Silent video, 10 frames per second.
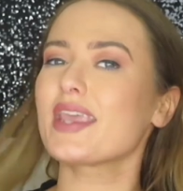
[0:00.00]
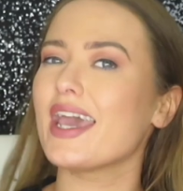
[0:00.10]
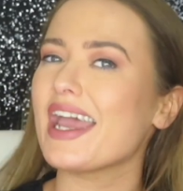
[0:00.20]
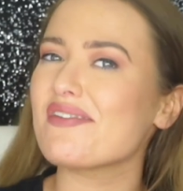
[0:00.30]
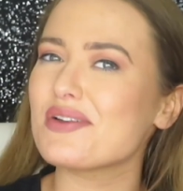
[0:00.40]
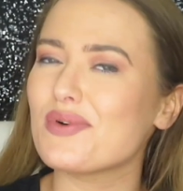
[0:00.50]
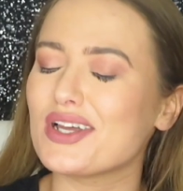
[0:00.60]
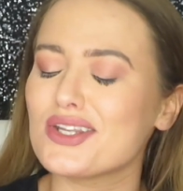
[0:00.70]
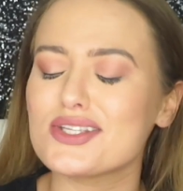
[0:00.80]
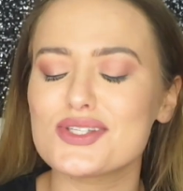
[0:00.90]
Hey
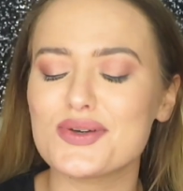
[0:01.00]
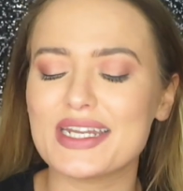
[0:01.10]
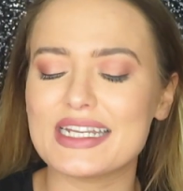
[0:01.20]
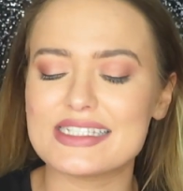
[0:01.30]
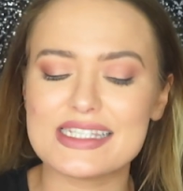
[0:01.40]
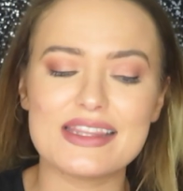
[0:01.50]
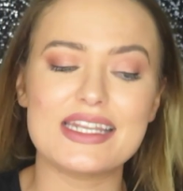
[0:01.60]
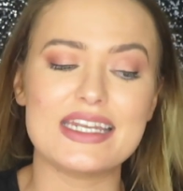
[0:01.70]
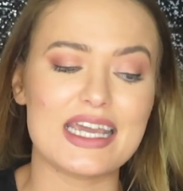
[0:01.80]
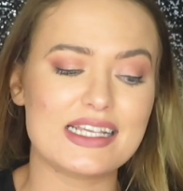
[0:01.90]
everyone, so it is
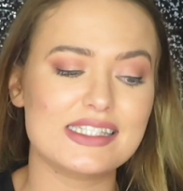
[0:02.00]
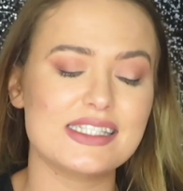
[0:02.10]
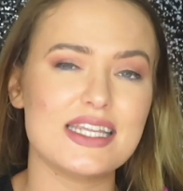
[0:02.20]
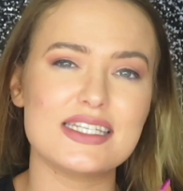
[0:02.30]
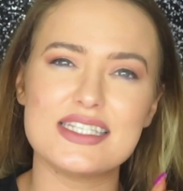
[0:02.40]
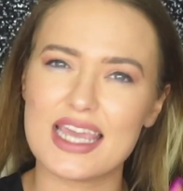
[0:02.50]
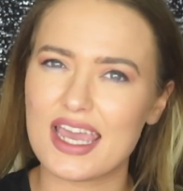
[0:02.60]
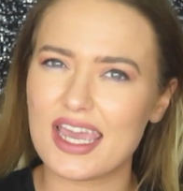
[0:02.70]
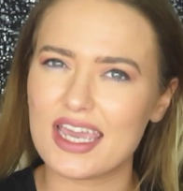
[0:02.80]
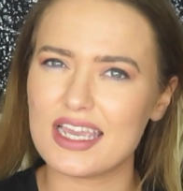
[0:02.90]
the next
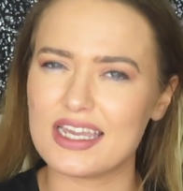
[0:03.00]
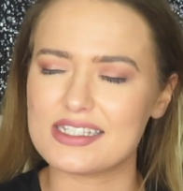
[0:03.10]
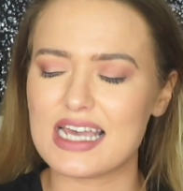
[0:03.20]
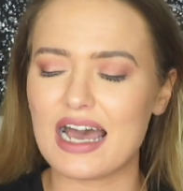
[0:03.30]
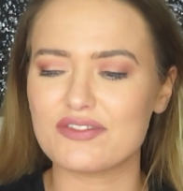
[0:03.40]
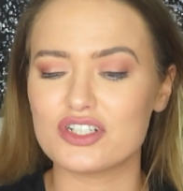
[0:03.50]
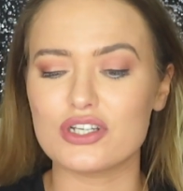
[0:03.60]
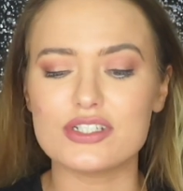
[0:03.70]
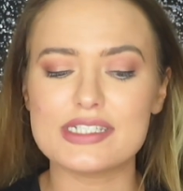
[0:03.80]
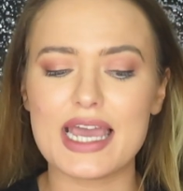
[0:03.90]
day. It's
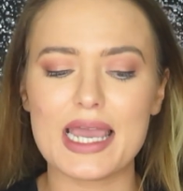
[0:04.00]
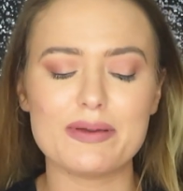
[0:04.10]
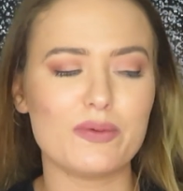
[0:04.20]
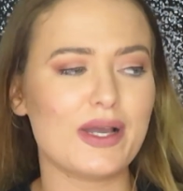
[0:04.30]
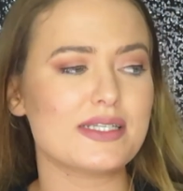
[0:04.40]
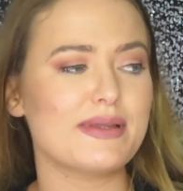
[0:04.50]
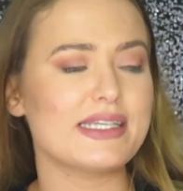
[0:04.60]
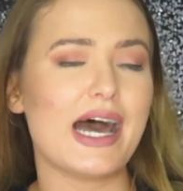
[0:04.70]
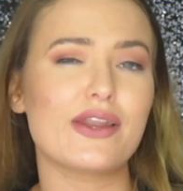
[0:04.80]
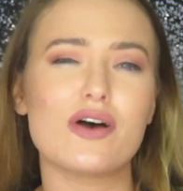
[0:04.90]
afternoon time. I washed my
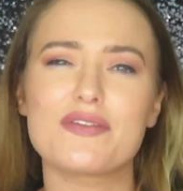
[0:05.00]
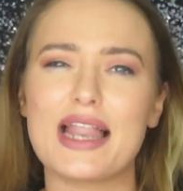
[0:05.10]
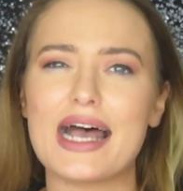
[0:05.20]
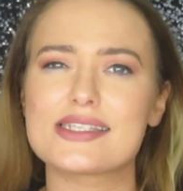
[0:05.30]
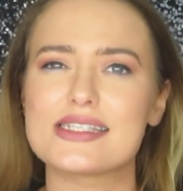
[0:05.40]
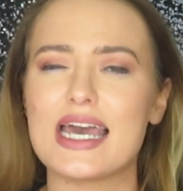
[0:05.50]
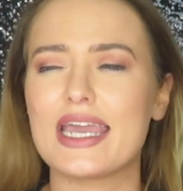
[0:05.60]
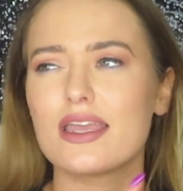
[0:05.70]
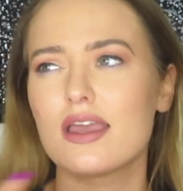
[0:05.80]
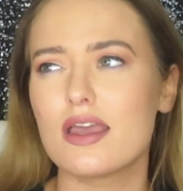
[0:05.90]
tan off last
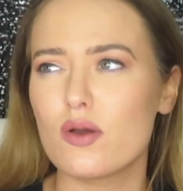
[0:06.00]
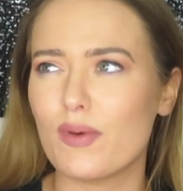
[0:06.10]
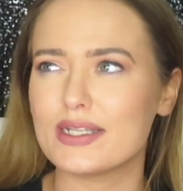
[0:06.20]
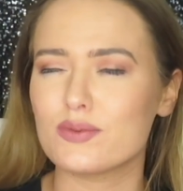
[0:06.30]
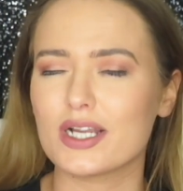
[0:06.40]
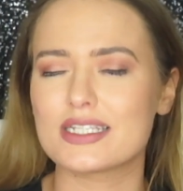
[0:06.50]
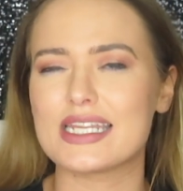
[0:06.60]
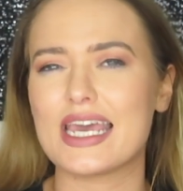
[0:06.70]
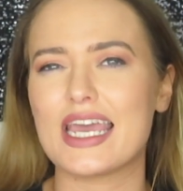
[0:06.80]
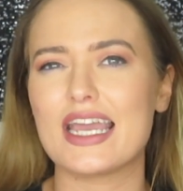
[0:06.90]
night, went to work
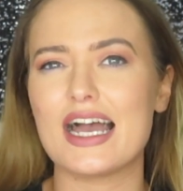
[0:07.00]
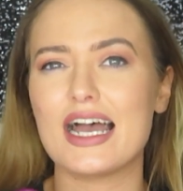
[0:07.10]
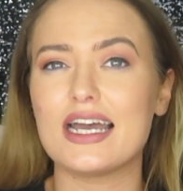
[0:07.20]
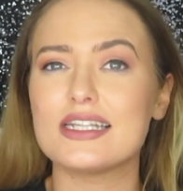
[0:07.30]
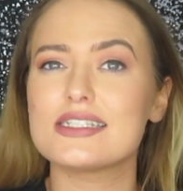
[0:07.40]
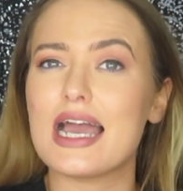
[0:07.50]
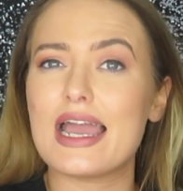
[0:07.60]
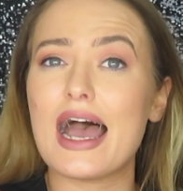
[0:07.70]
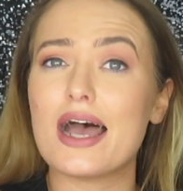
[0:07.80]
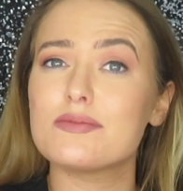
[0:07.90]
today, and I
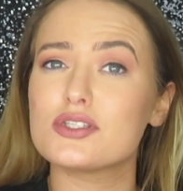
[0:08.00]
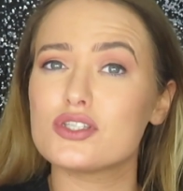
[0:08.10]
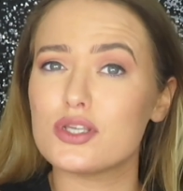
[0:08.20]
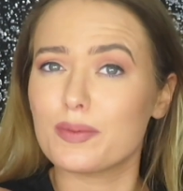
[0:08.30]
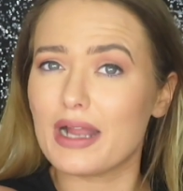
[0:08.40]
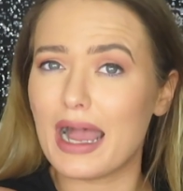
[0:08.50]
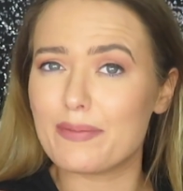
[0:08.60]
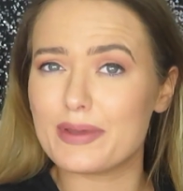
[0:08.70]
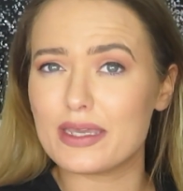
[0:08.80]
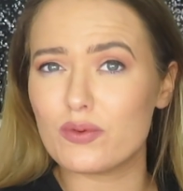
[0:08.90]
am super
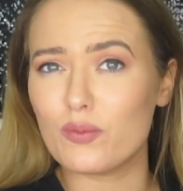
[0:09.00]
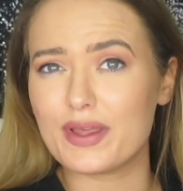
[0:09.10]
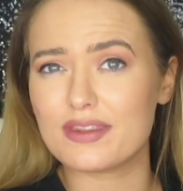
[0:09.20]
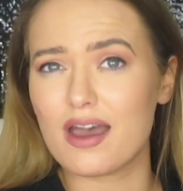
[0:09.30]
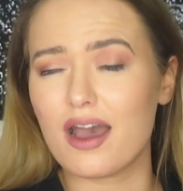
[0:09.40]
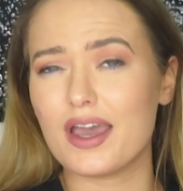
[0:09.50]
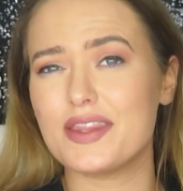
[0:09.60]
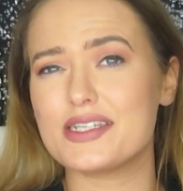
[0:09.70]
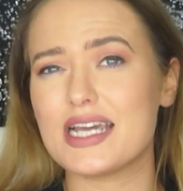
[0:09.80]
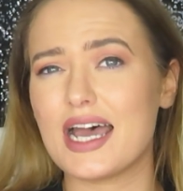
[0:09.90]
happy with
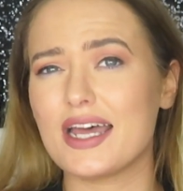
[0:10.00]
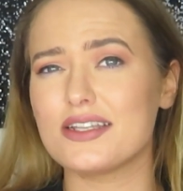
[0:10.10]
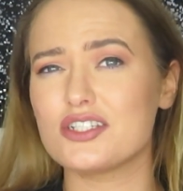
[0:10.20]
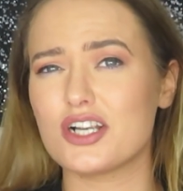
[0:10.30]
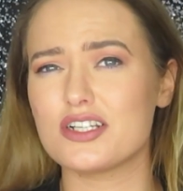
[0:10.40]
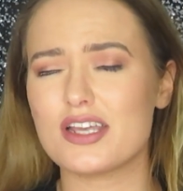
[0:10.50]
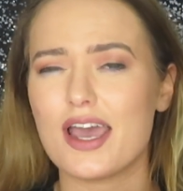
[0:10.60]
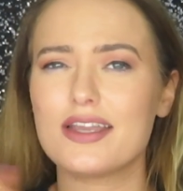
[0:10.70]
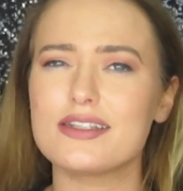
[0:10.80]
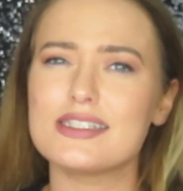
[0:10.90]
how the tan turned
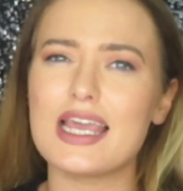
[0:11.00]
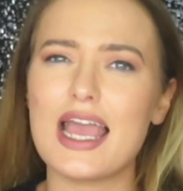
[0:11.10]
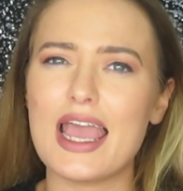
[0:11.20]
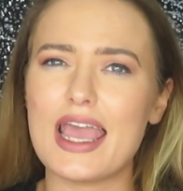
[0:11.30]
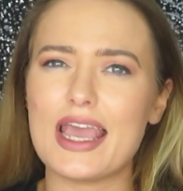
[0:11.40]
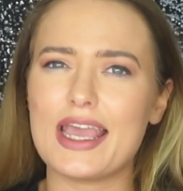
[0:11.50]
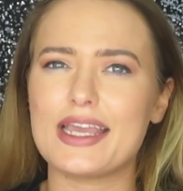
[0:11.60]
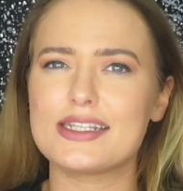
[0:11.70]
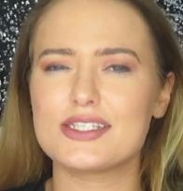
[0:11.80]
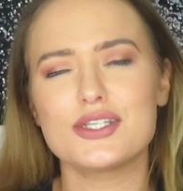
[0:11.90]
out.
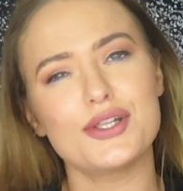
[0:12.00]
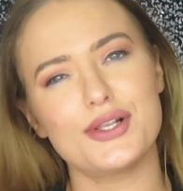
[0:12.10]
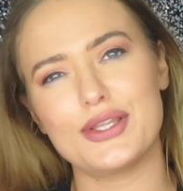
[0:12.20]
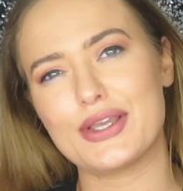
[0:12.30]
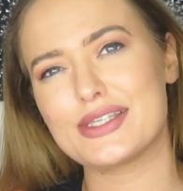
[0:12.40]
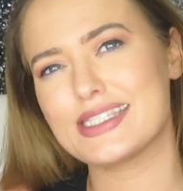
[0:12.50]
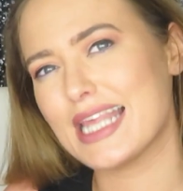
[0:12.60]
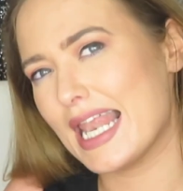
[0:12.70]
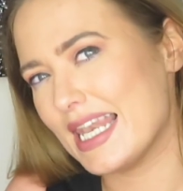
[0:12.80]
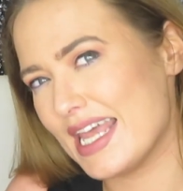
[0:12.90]
It looks
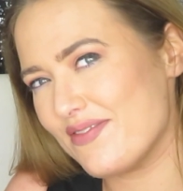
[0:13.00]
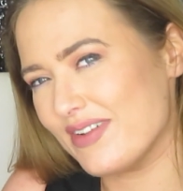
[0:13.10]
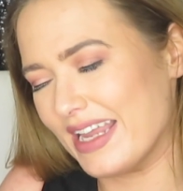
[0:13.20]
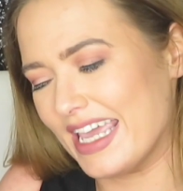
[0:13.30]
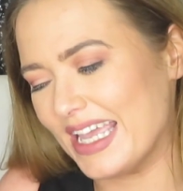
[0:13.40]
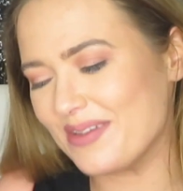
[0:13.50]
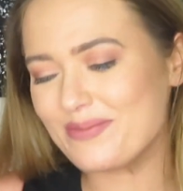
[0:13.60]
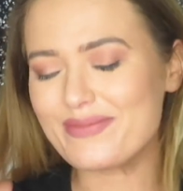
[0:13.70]
lovely.